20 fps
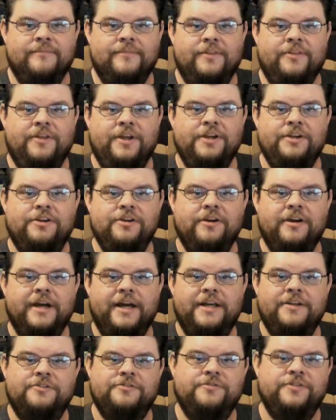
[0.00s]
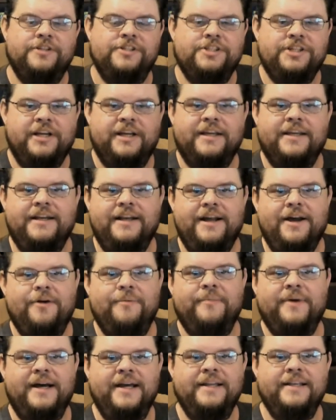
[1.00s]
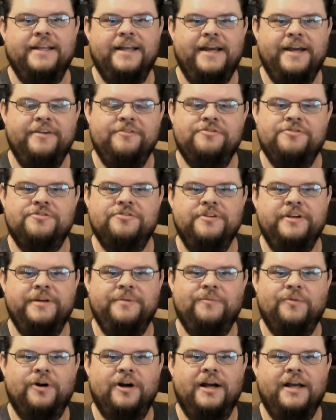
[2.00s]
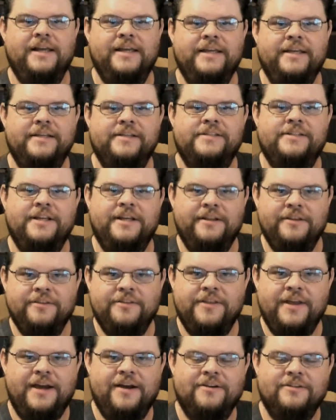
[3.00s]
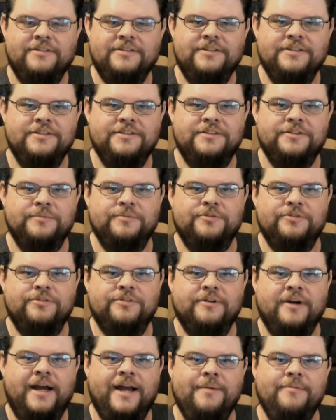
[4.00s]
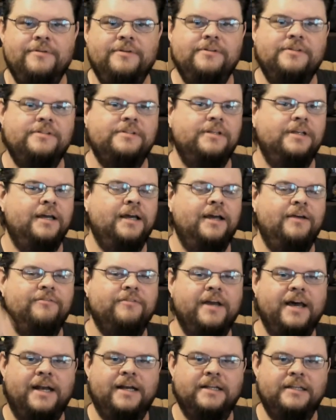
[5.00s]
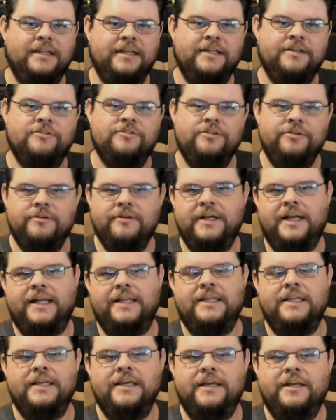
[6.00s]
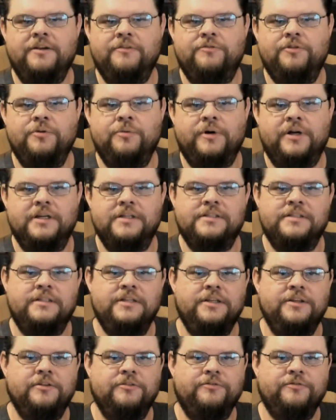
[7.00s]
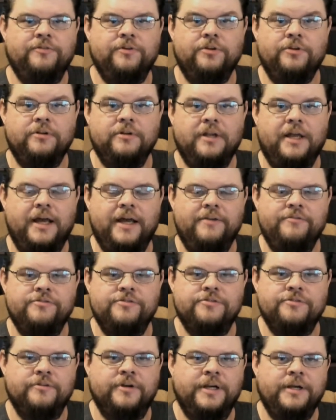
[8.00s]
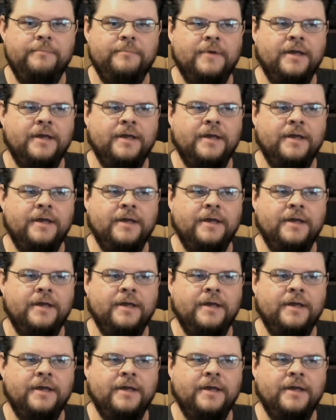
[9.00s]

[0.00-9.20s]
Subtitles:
Thank you guys for checking out my live stream where I hit 10,000 subscribers. I've got a link to it at the end if you want to see the full live stream.